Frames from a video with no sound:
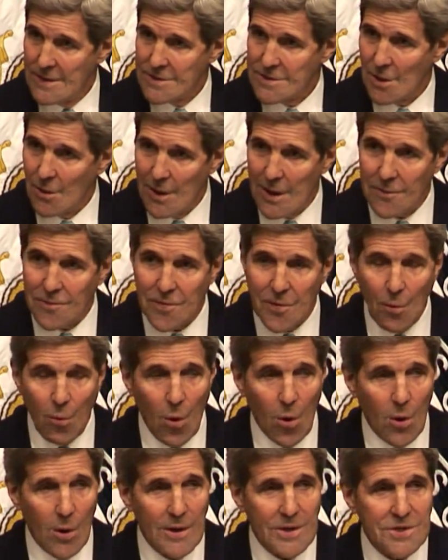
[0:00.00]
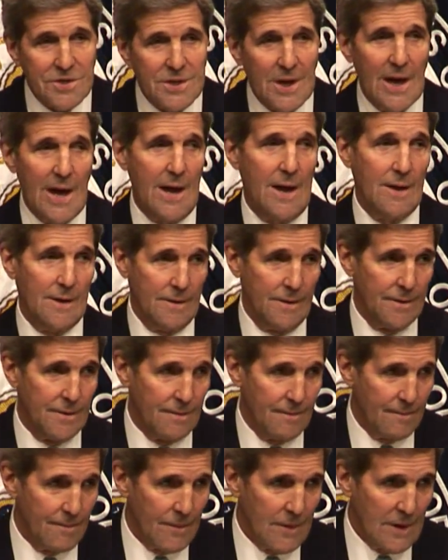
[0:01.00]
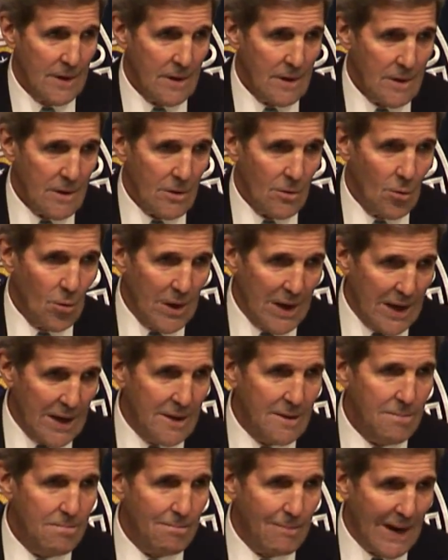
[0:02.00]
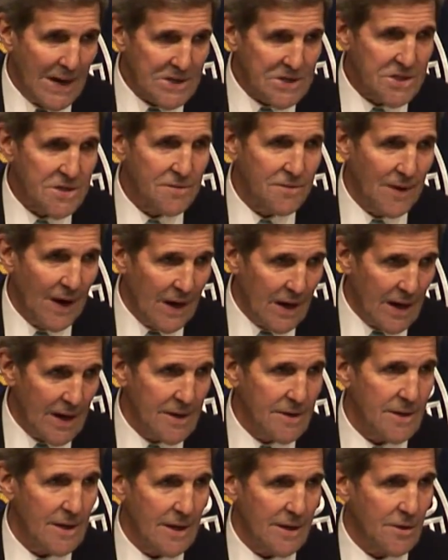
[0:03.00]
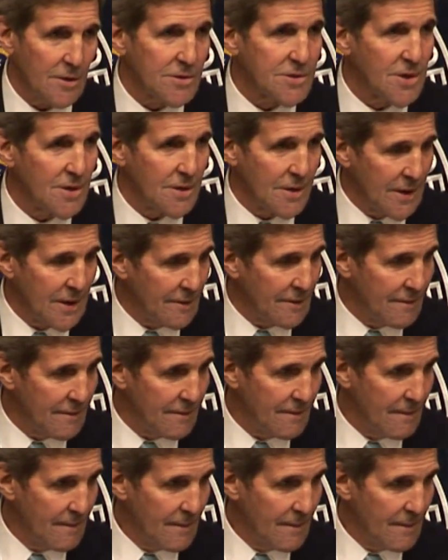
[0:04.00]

So if the war is to end, we must find an alternative.